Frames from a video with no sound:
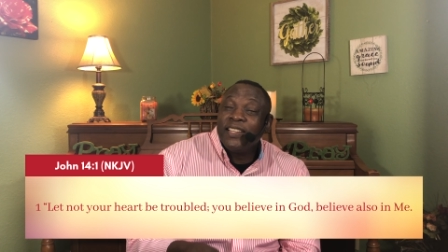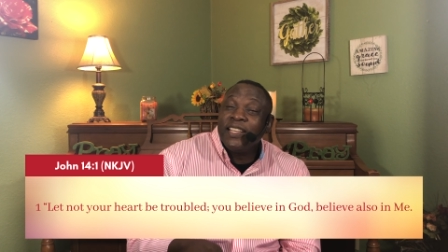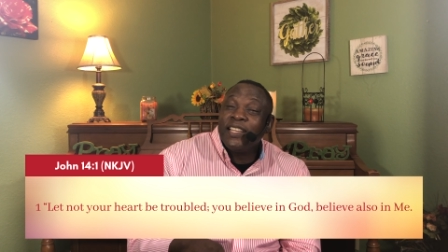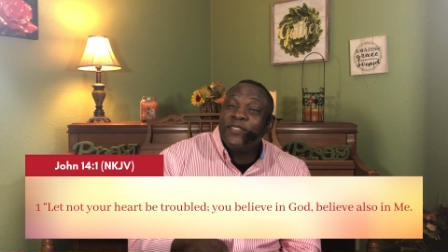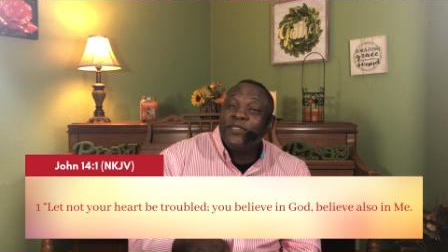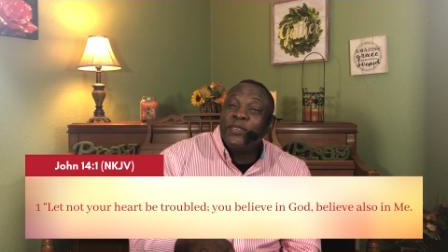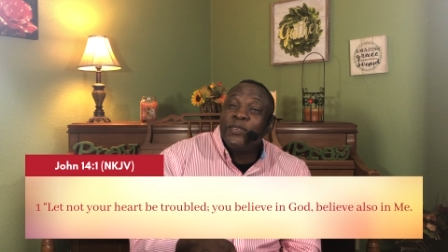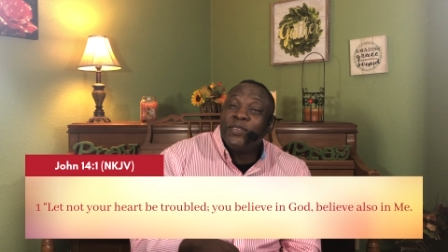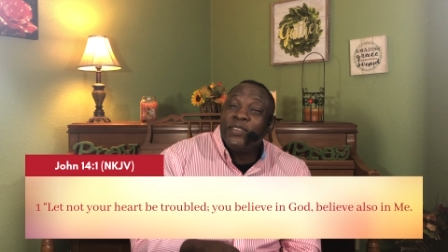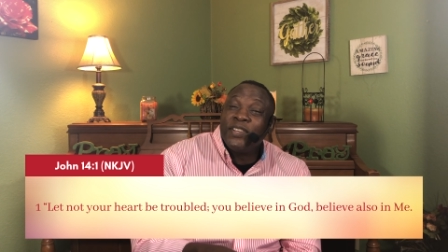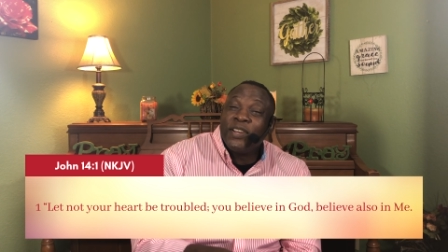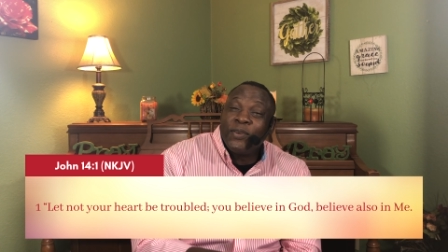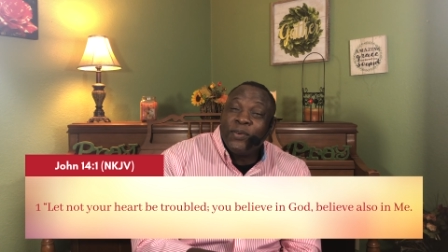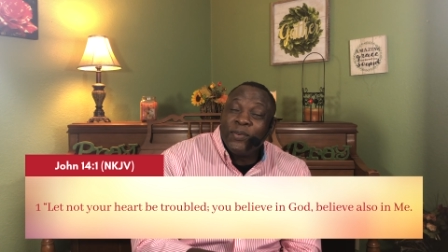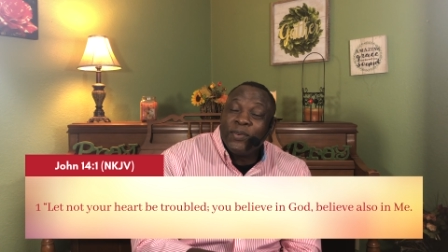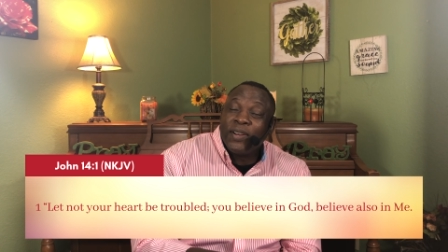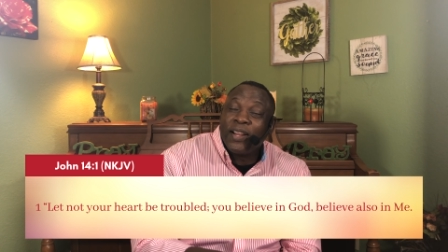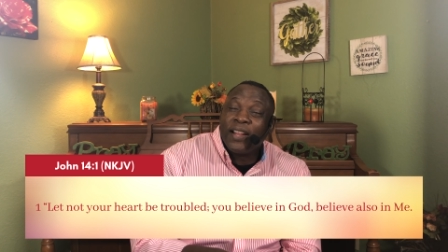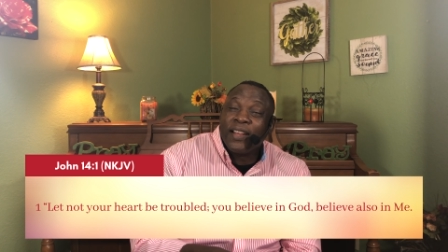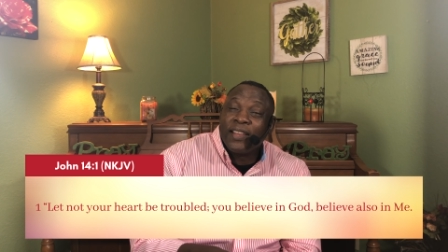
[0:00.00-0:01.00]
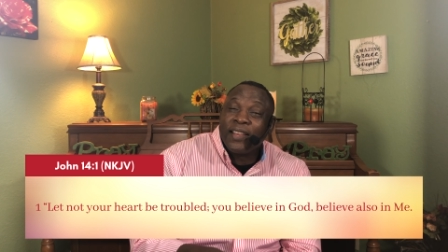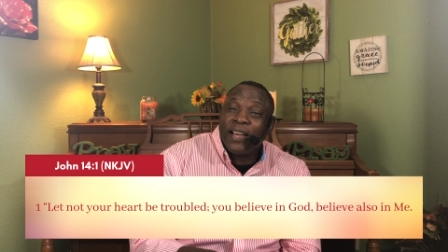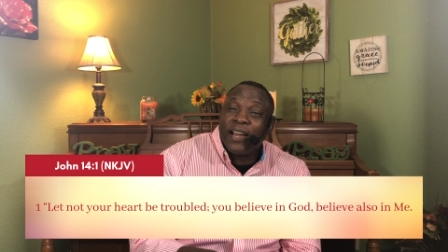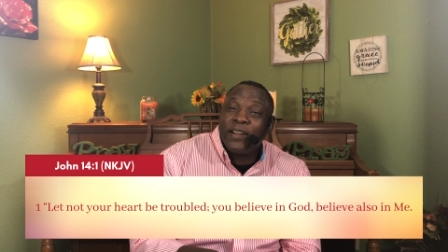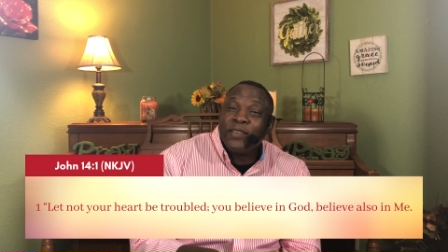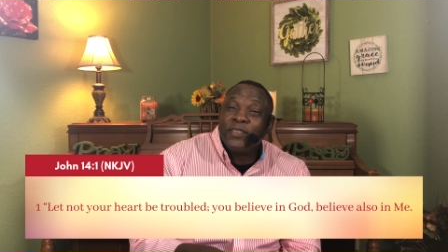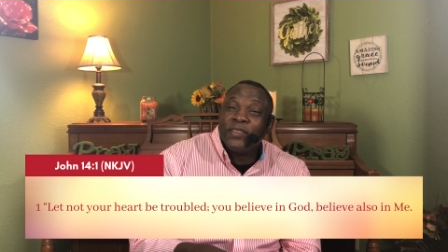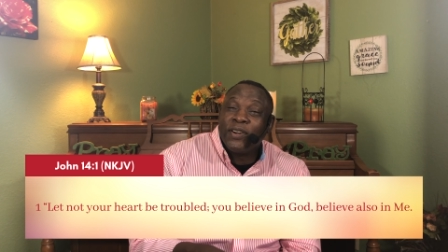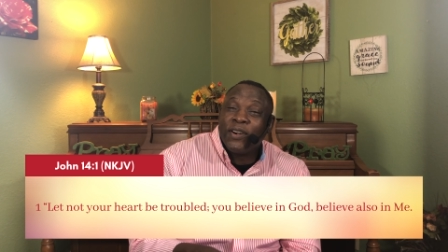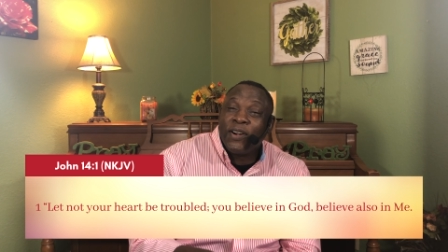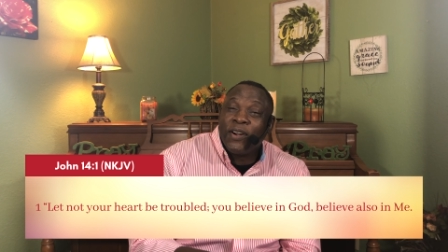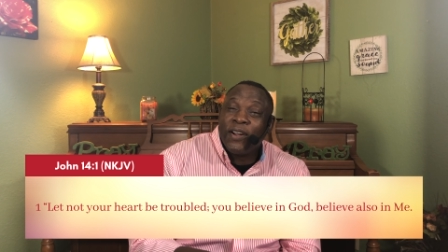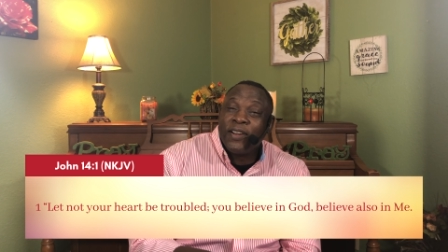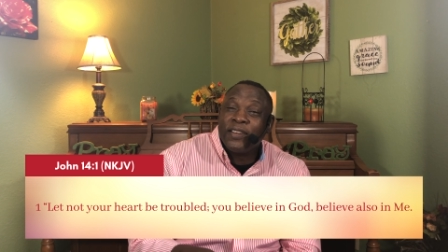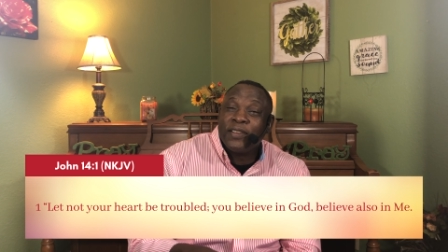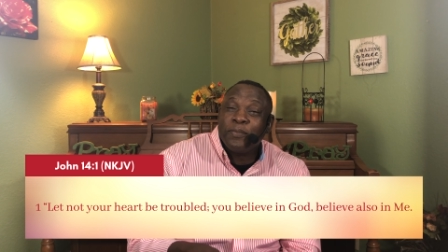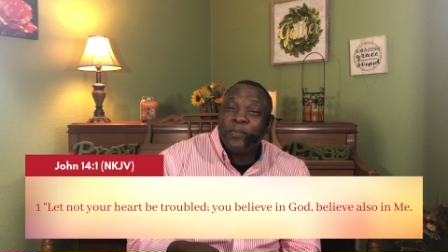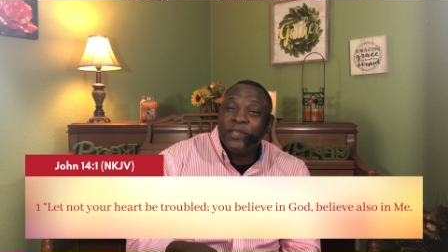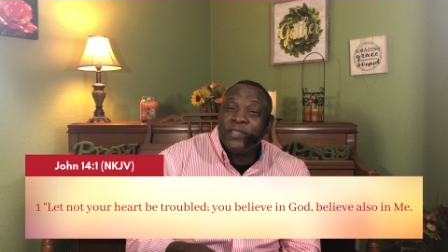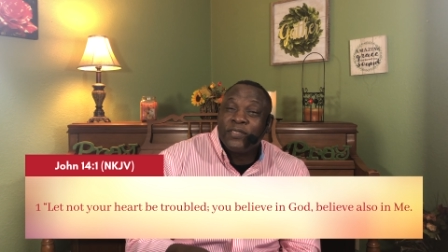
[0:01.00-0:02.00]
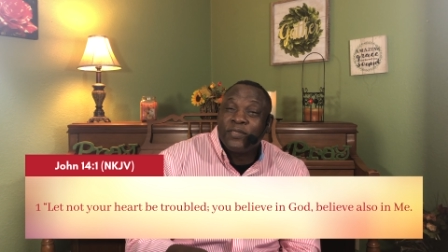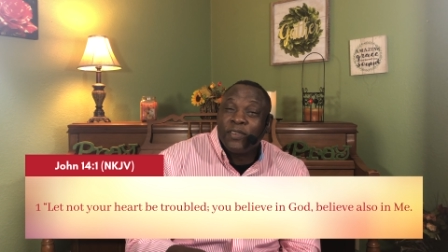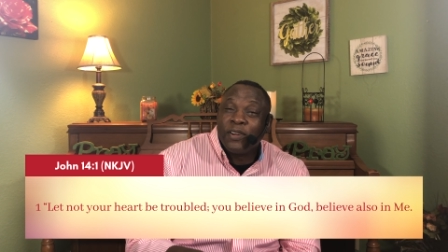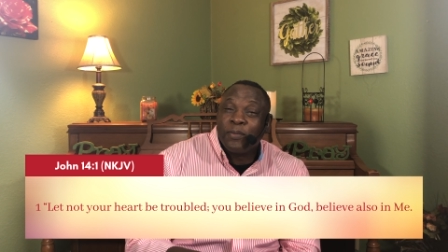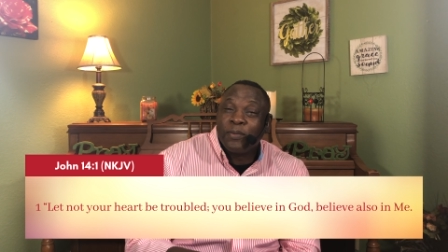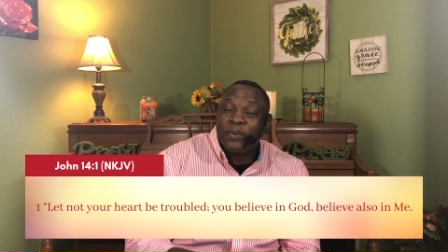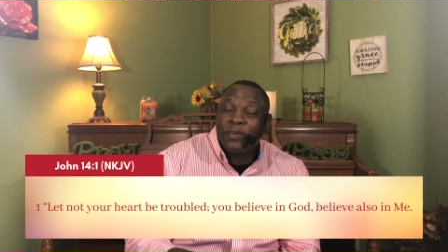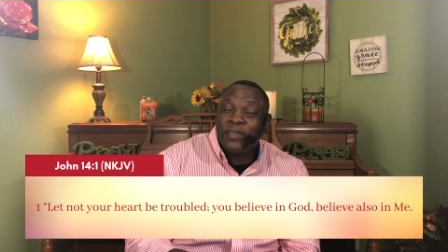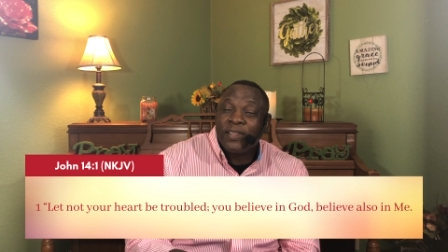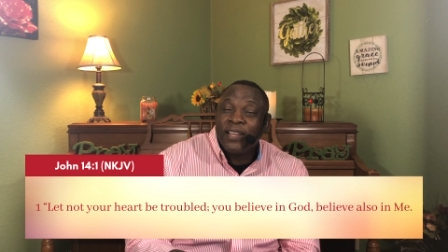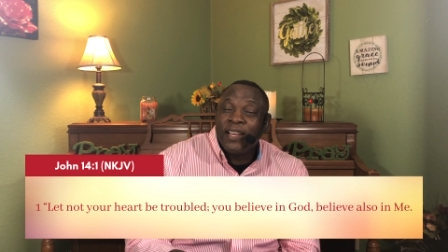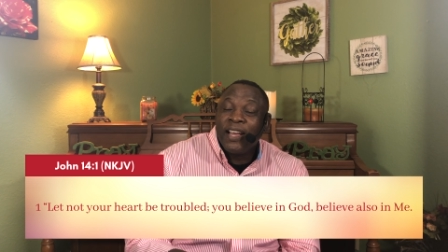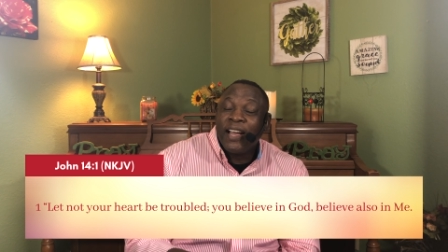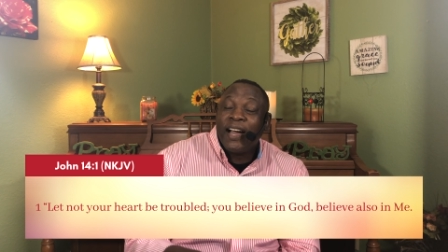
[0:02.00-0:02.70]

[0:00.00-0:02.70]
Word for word: If you don't allow your heart to be troubled,